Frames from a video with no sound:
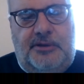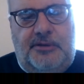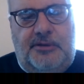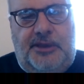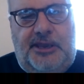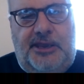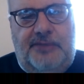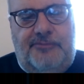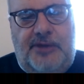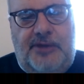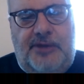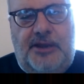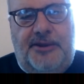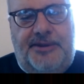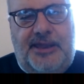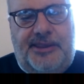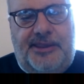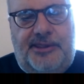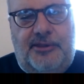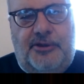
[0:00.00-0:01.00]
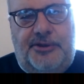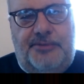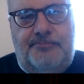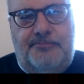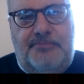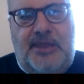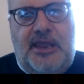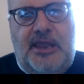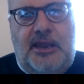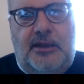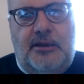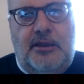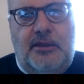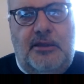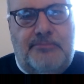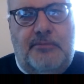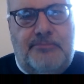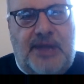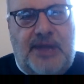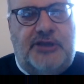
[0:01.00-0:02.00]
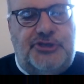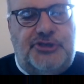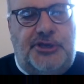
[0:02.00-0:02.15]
it really does not mean much.